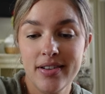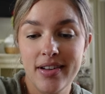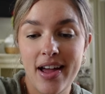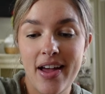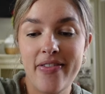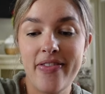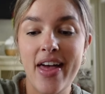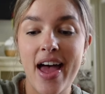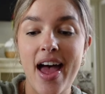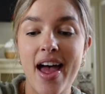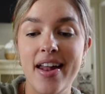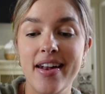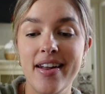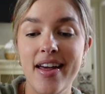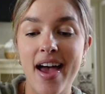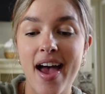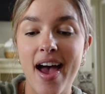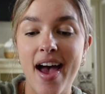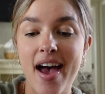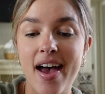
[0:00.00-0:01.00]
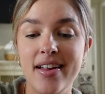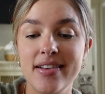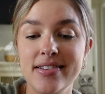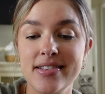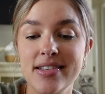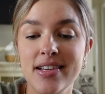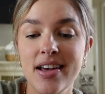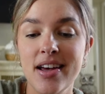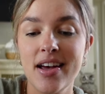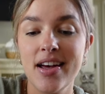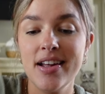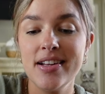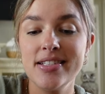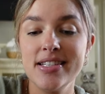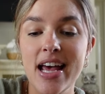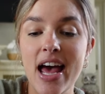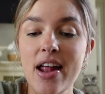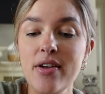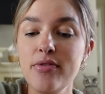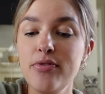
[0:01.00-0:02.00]
and then at
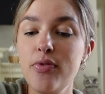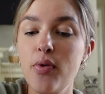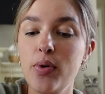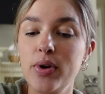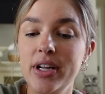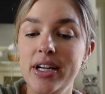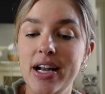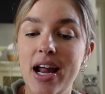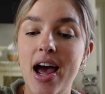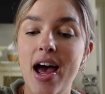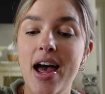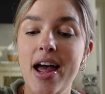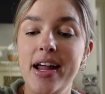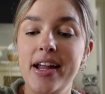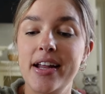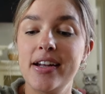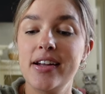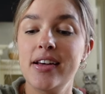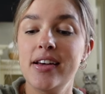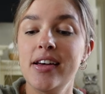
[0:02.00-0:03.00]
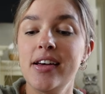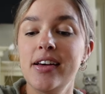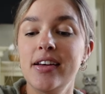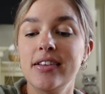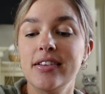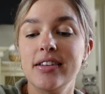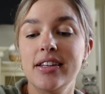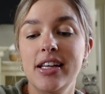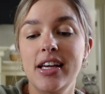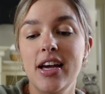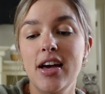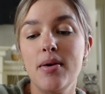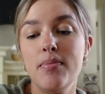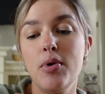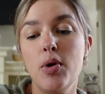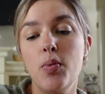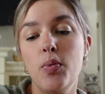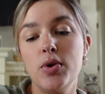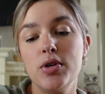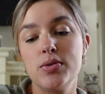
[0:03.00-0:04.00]
1049,
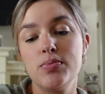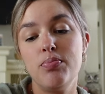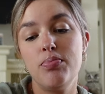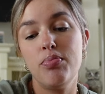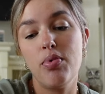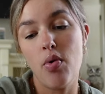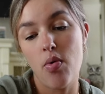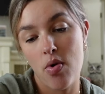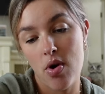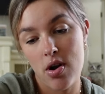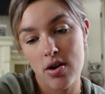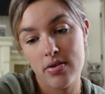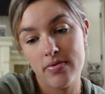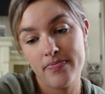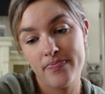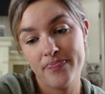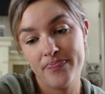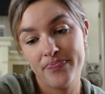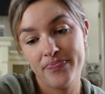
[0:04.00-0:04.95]
Liam was born